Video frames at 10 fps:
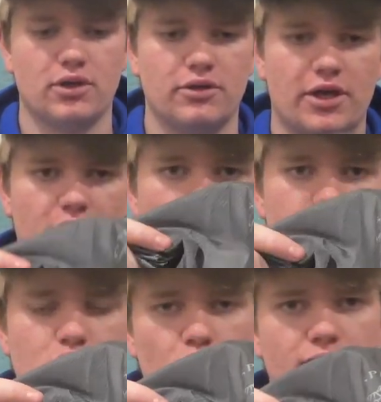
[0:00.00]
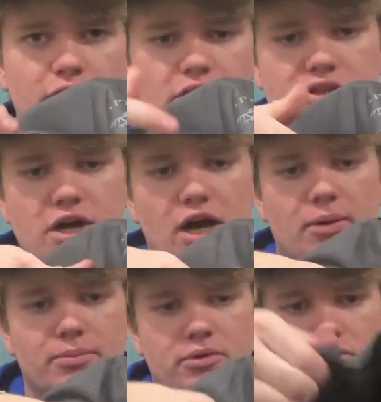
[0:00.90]
over the
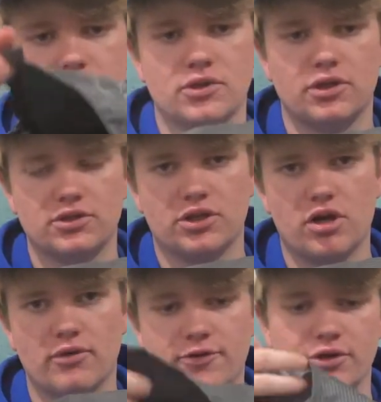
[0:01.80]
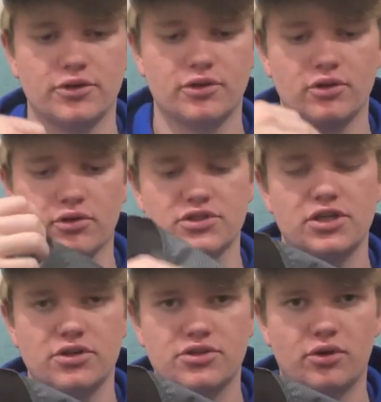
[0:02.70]
top to cover the little
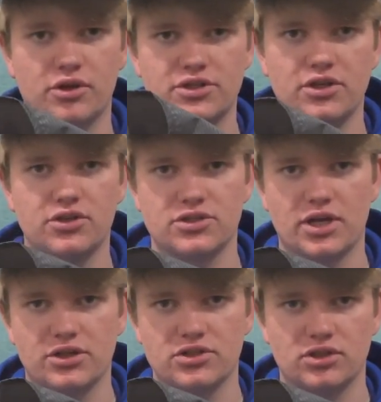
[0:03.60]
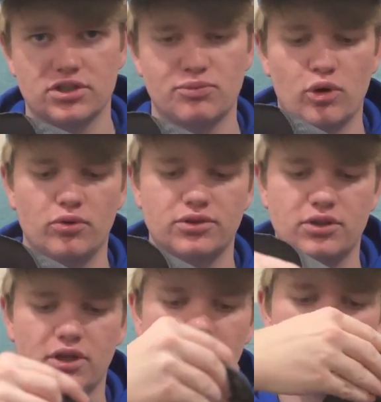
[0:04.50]
cinch, so the cinch is not just exposed,
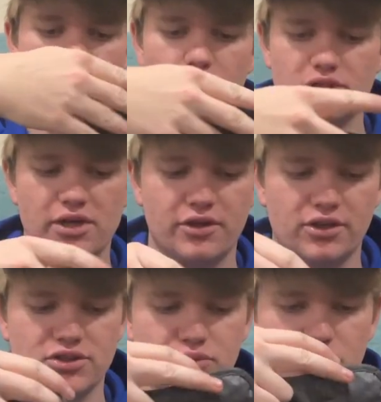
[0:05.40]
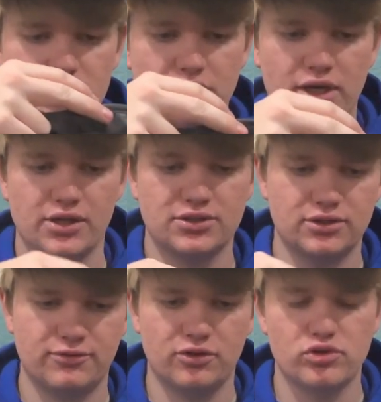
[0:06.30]
which I think is really nice
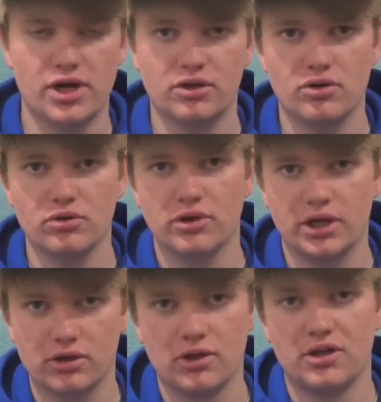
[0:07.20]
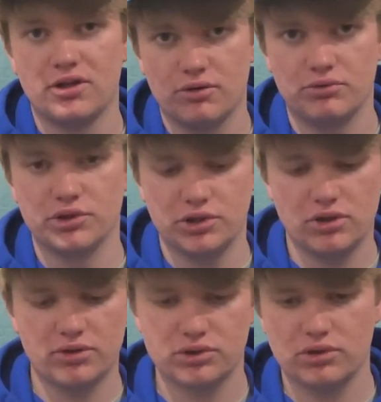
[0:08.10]
if you're trying to go like really
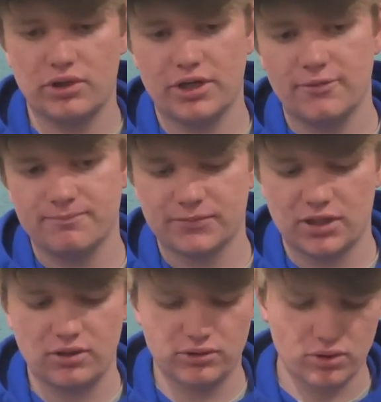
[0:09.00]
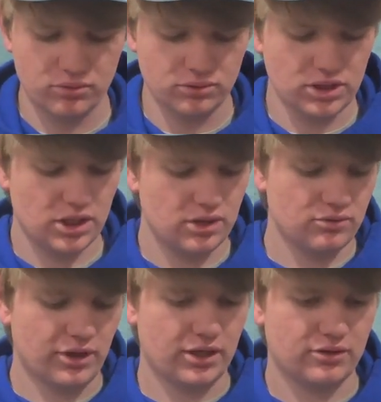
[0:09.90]
ultralight and you don't need
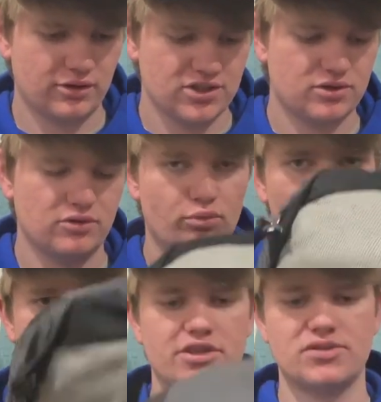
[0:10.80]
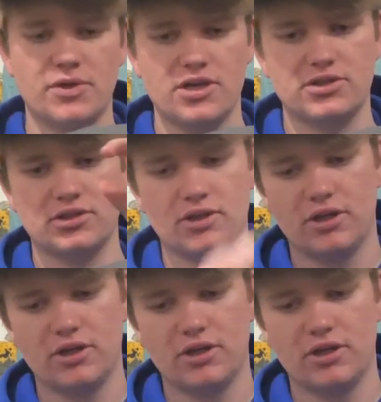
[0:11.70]
like the brain space.